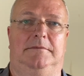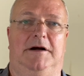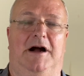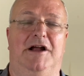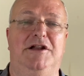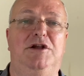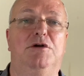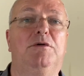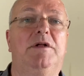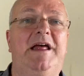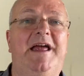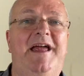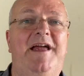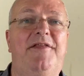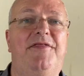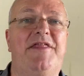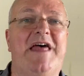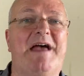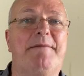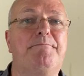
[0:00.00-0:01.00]
And you'll hear
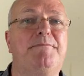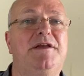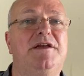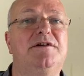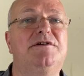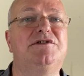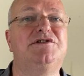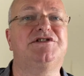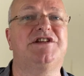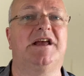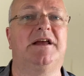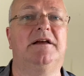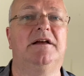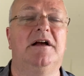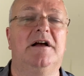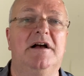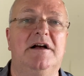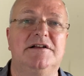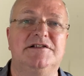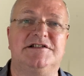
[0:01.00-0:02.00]
them using
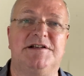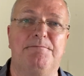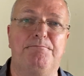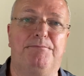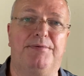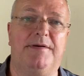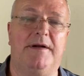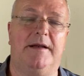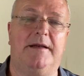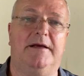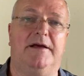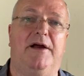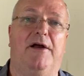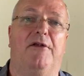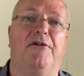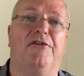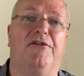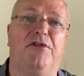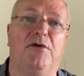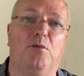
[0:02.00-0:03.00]
some
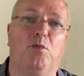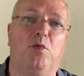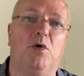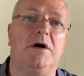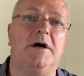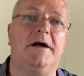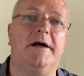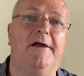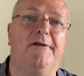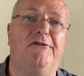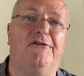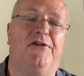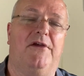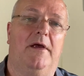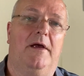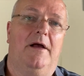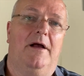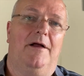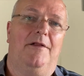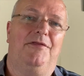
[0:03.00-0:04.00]
predicates, the words
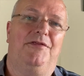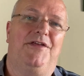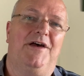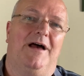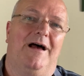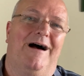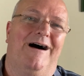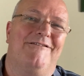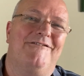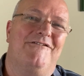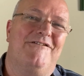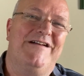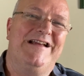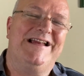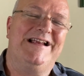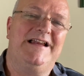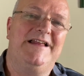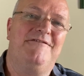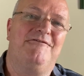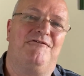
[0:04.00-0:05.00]
that are
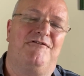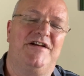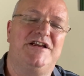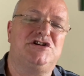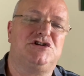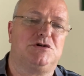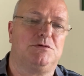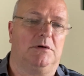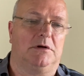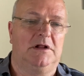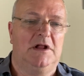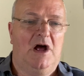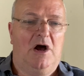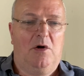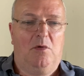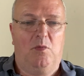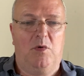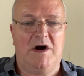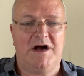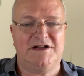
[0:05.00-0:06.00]
really visual.
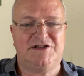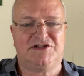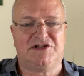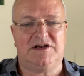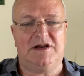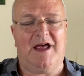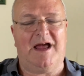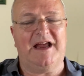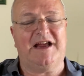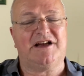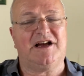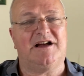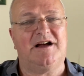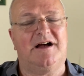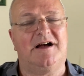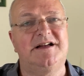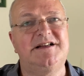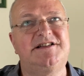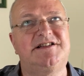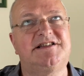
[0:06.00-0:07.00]
Words like,
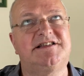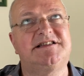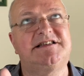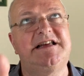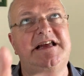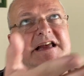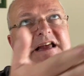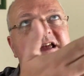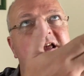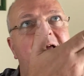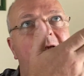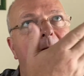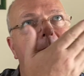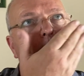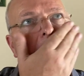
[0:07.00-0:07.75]
I see.